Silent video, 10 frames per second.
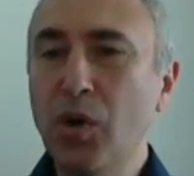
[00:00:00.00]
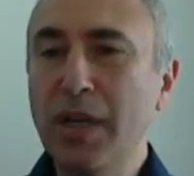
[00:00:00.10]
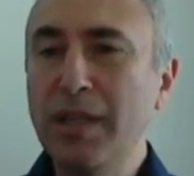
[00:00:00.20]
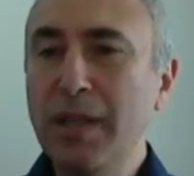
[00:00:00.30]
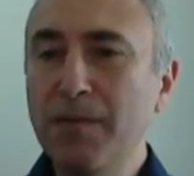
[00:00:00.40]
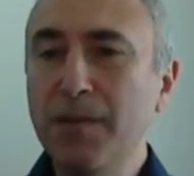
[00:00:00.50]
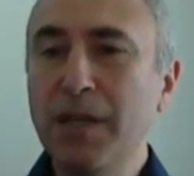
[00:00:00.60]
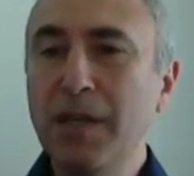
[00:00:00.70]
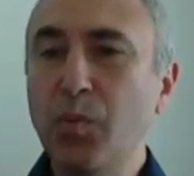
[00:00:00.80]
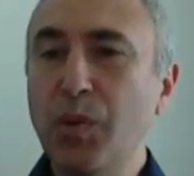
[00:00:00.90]
on a
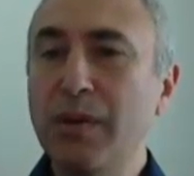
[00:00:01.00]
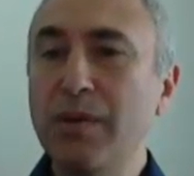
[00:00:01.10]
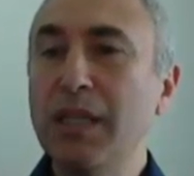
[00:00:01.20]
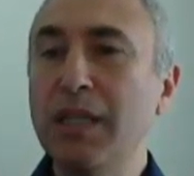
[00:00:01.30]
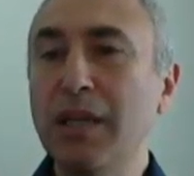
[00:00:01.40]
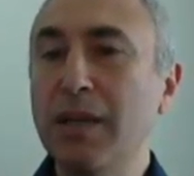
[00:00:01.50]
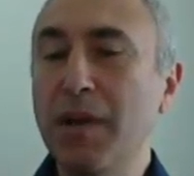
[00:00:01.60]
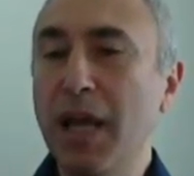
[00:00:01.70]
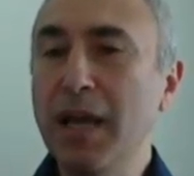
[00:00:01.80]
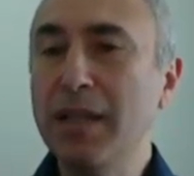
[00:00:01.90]
d-file where
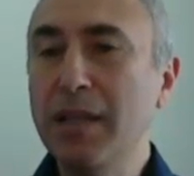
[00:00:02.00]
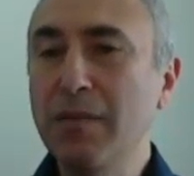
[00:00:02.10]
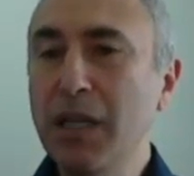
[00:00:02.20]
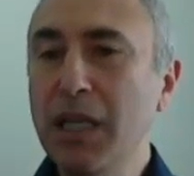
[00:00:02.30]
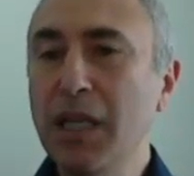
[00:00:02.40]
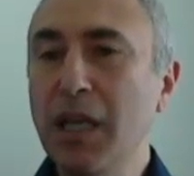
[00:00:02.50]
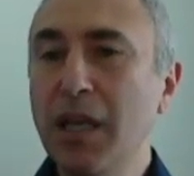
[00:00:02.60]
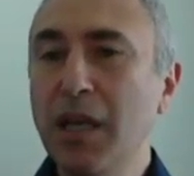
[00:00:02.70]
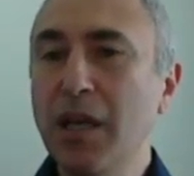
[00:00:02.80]
it actively